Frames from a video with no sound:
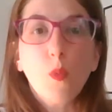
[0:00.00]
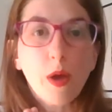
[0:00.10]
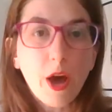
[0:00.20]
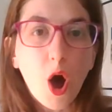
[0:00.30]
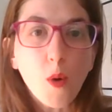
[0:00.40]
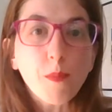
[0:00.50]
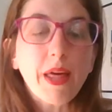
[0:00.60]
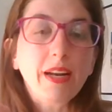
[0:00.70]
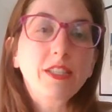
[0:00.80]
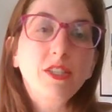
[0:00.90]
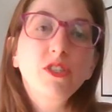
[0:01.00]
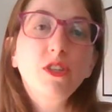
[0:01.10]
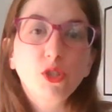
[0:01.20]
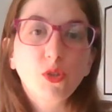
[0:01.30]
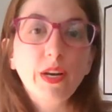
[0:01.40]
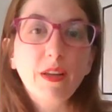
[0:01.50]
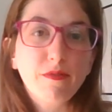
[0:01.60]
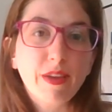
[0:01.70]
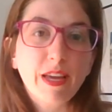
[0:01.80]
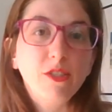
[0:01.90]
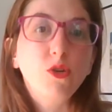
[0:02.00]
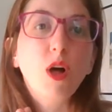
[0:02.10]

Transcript: we hope that in addition to the screening fees,